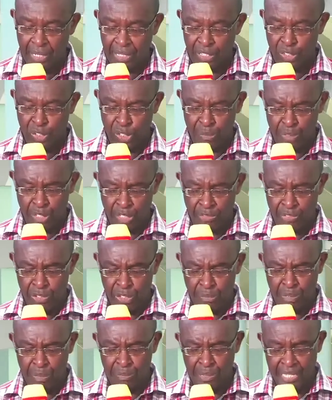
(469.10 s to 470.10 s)
If you
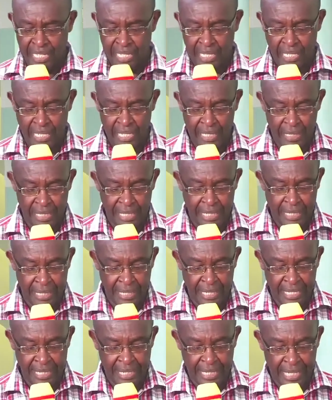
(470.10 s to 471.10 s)
remember
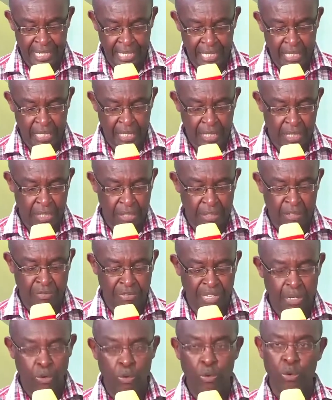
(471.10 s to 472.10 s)
the days of
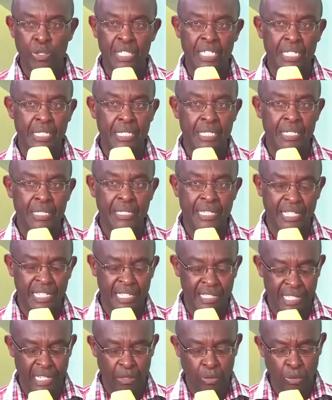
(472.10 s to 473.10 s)
the old,
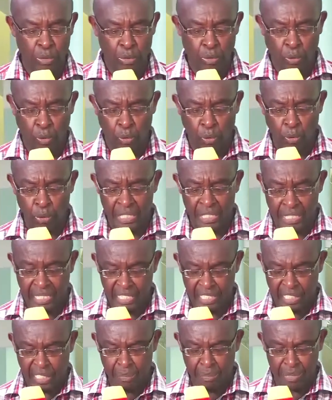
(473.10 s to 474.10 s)
in the Old
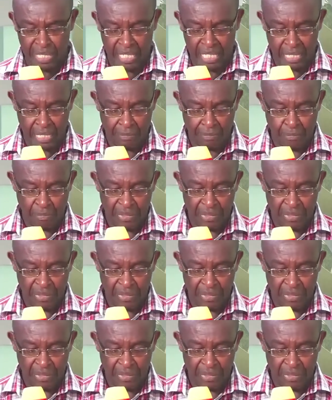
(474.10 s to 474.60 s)
Testament,